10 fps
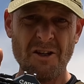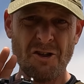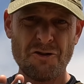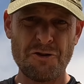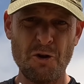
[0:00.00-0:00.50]

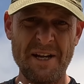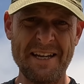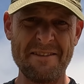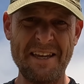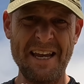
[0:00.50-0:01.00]

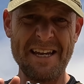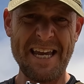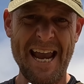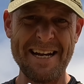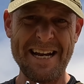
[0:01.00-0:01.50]
Shooting the
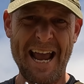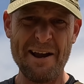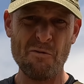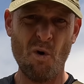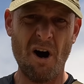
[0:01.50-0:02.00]
Canon
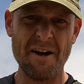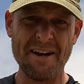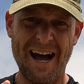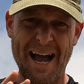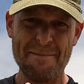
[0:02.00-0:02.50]
A1,
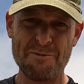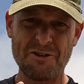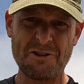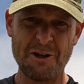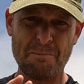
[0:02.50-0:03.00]
I'm
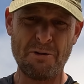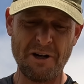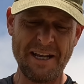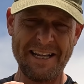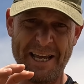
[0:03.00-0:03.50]
just gonna
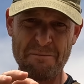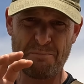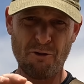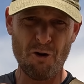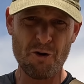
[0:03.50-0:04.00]
put it in
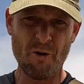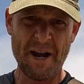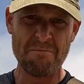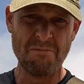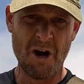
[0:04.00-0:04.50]

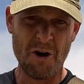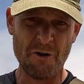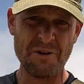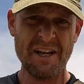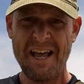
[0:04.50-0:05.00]
program
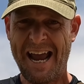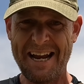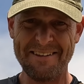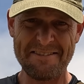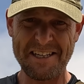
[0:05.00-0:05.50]
mode
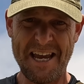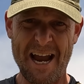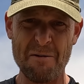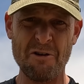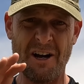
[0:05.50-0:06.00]
and let the
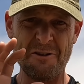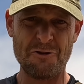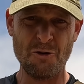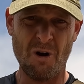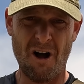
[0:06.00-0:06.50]
camera
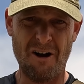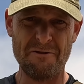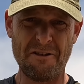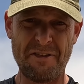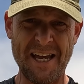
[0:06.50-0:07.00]
do all
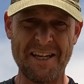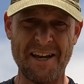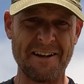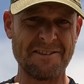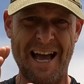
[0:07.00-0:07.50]
the
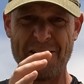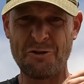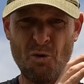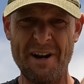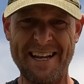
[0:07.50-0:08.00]
thinking, because I
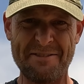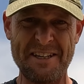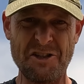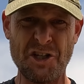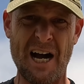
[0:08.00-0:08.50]
just want to get
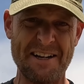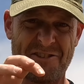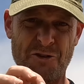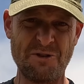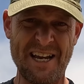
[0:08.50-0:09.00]
these shots
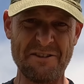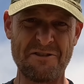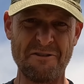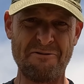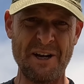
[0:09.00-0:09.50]
to test
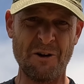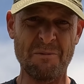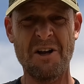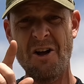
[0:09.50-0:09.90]
the film.